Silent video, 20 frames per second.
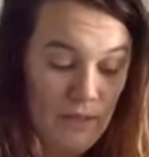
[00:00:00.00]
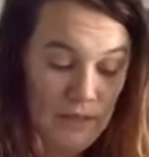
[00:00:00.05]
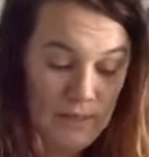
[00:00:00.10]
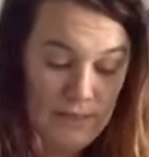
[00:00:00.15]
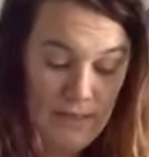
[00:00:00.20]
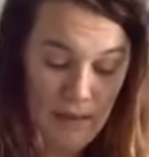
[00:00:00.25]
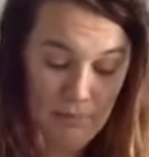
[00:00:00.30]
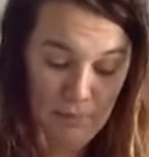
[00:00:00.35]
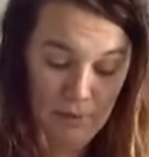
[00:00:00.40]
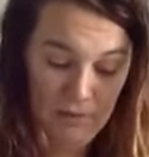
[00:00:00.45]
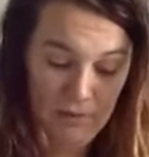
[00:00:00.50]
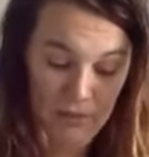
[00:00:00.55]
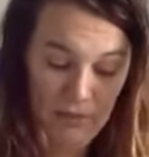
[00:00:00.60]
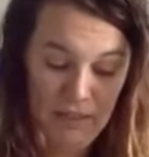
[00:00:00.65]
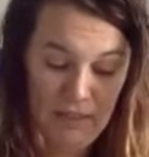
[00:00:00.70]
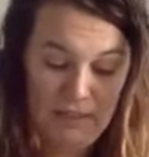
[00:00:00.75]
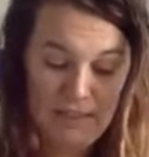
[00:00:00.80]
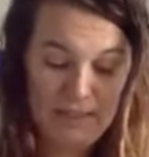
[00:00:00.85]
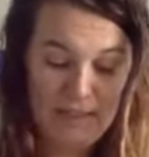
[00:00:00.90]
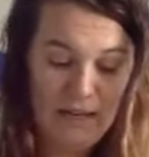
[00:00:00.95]
template for
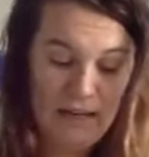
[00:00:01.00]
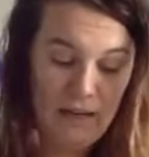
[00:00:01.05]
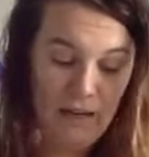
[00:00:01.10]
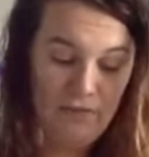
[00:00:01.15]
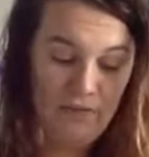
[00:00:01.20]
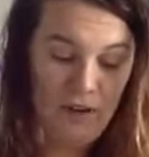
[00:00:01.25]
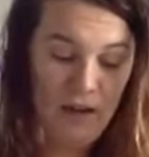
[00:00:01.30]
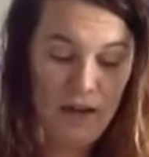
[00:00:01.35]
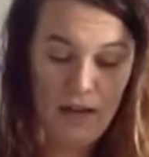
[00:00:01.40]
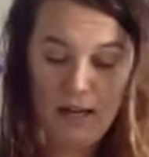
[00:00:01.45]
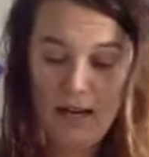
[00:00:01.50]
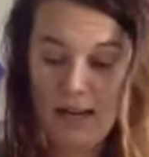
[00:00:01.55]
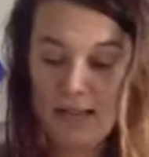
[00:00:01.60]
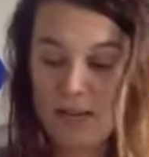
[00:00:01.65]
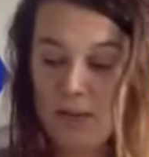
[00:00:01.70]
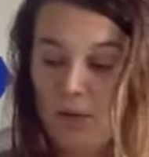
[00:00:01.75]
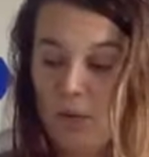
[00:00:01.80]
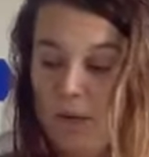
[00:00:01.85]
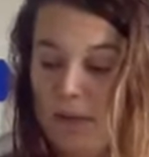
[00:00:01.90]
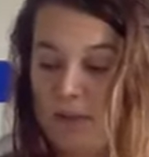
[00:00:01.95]
this. And I've got, as
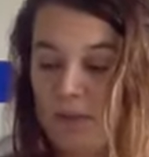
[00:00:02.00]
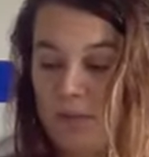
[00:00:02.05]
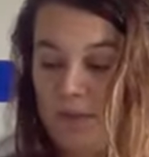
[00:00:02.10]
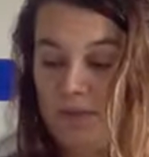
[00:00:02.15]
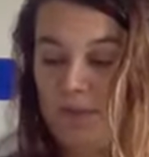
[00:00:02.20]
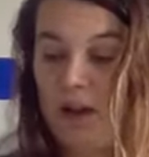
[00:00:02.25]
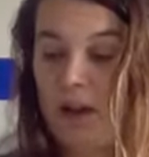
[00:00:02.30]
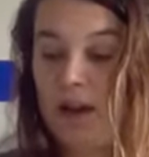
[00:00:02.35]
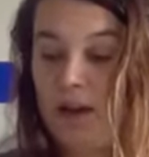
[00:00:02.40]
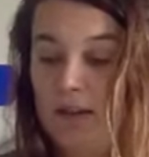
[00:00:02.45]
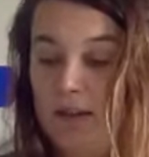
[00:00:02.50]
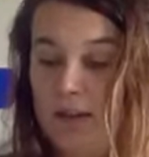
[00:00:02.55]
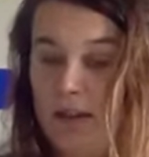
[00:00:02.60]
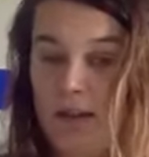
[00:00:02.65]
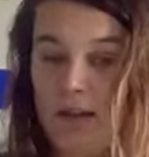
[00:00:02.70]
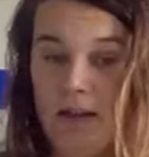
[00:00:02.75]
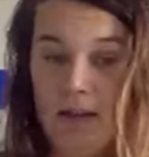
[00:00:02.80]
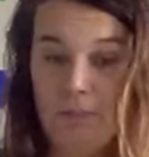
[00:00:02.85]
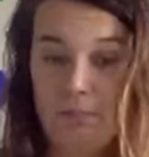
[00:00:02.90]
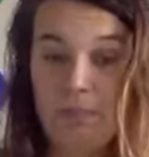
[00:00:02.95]
always, we've got
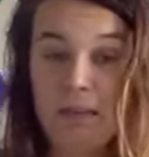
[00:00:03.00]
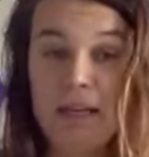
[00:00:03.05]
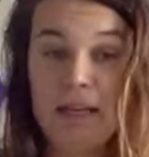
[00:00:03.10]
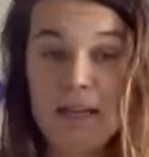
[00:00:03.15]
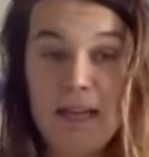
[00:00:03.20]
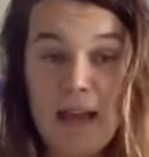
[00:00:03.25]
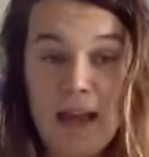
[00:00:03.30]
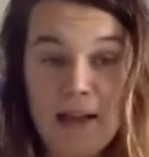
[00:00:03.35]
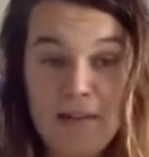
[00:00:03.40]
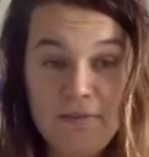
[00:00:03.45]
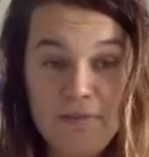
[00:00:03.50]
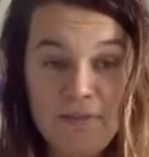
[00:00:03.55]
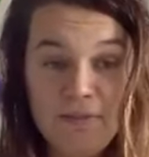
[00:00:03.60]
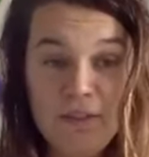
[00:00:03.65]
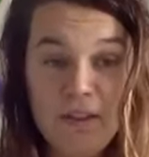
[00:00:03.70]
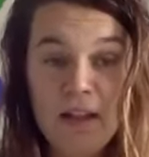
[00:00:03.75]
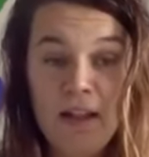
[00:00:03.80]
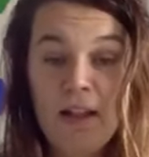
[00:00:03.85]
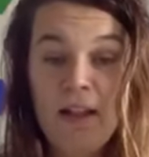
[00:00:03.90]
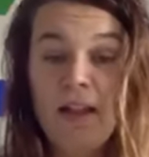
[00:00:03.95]
a PDF
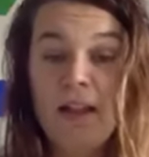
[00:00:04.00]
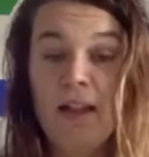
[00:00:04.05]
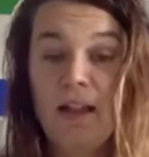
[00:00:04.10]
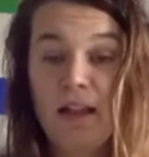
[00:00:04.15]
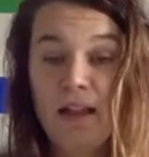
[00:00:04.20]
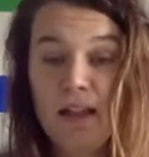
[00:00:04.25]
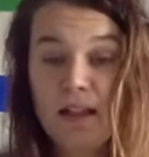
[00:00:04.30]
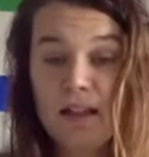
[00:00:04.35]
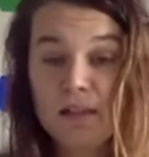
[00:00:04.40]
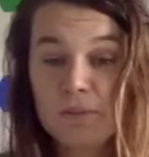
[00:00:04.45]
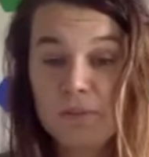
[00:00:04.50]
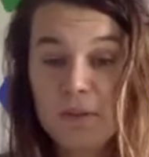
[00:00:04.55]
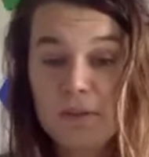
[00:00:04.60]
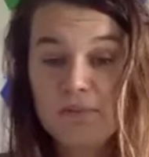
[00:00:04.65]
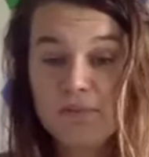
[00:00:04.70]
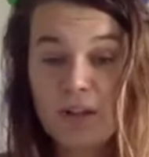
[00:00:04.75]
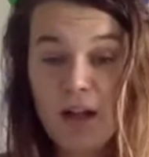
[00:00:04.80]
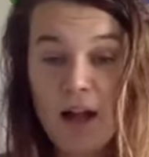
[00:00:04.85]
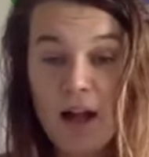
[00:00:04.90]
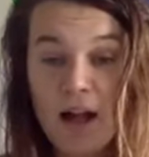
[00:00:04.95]
and
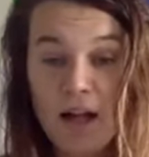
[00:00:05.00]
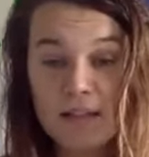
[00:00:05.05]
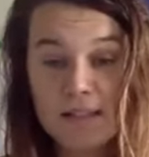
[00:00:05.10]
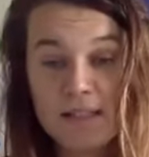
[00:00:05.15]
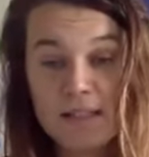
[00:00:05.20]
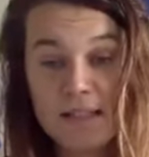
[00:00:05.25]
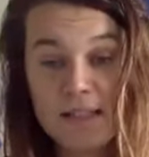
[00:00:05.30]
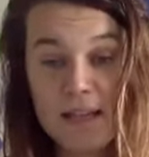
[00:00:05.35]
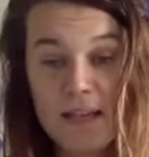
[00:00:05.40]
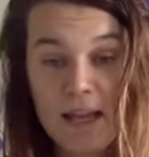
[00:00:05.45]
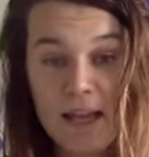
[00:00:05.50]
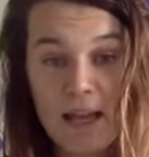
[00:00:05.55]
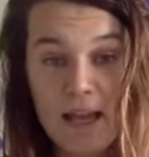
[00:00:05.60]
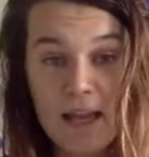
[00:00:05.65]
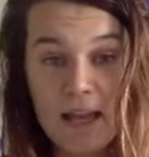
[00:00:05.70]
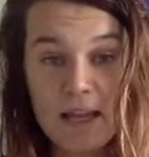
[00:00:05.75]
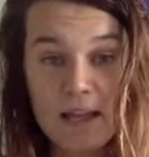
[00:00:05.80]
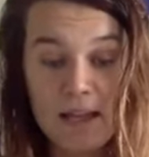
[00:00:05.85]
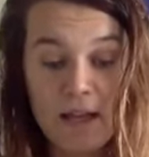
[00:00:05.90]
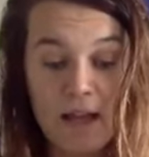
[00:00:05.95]
we've got
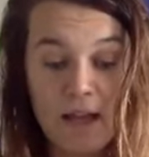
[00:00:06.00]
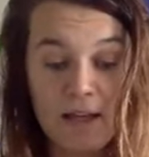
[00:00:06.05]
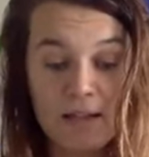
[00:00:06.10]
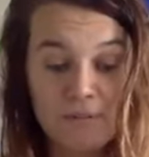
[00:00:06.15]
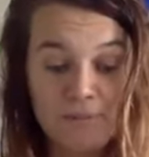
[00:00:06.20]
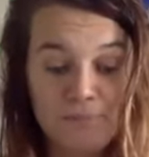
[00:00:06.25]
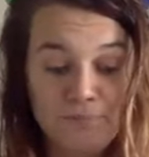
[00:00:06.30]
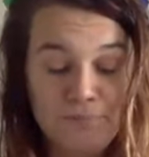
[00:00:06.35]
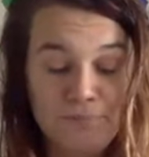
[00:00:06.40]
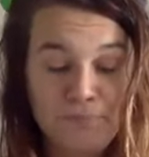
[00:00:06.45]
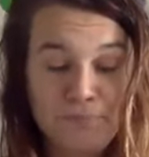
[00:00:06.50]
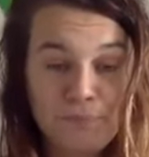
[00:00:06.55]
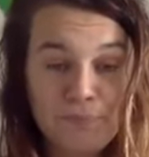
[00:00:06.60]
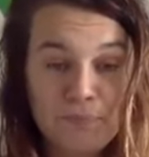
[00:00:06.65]
a um,